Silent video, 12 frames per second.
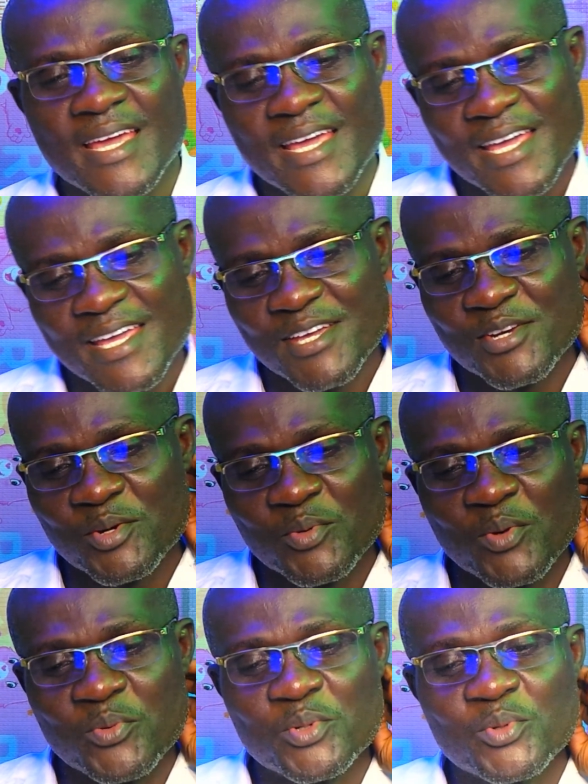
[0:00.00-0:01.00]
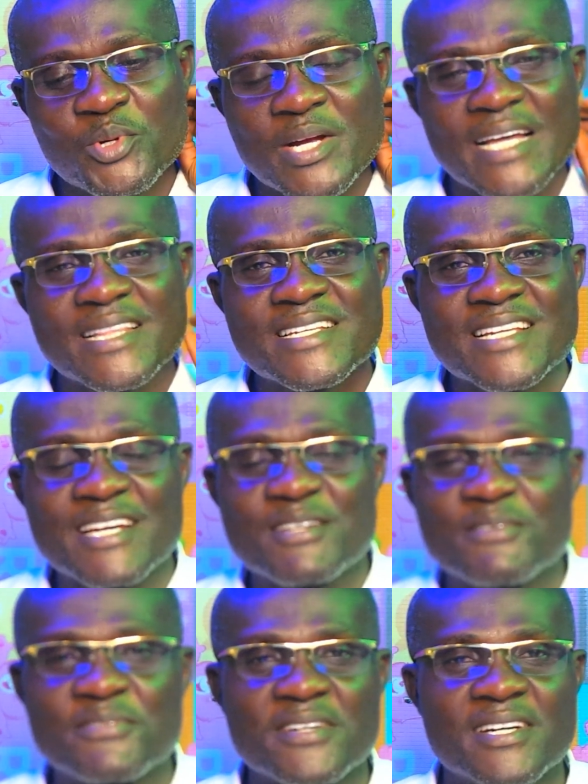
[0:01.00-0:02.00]
you know, when we look at this kind
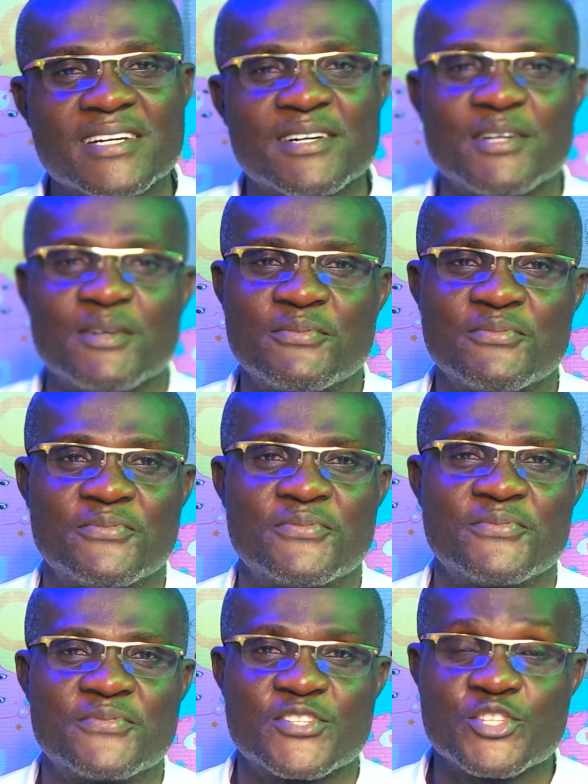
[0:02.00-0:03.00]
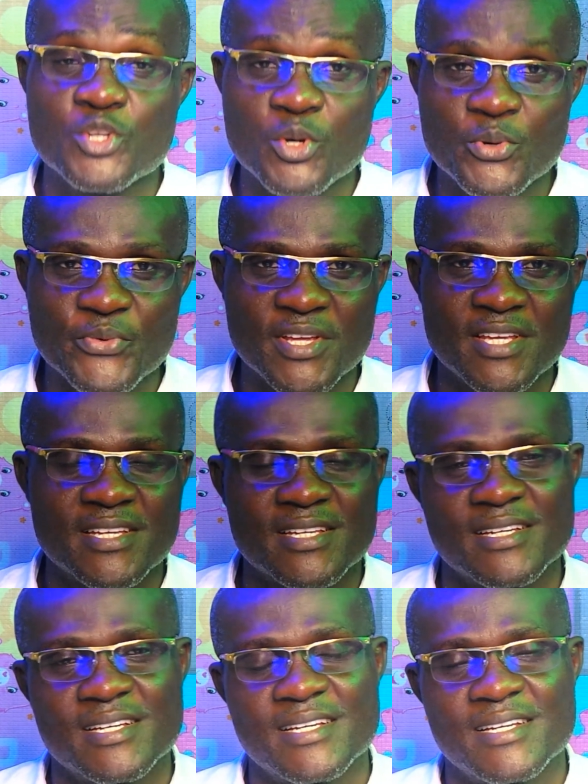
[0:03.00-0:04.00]
of story,
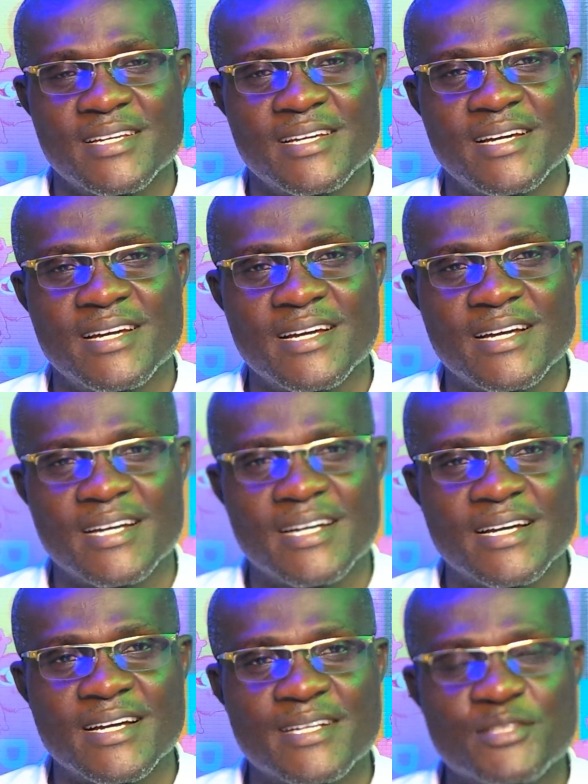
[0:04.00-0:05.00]
to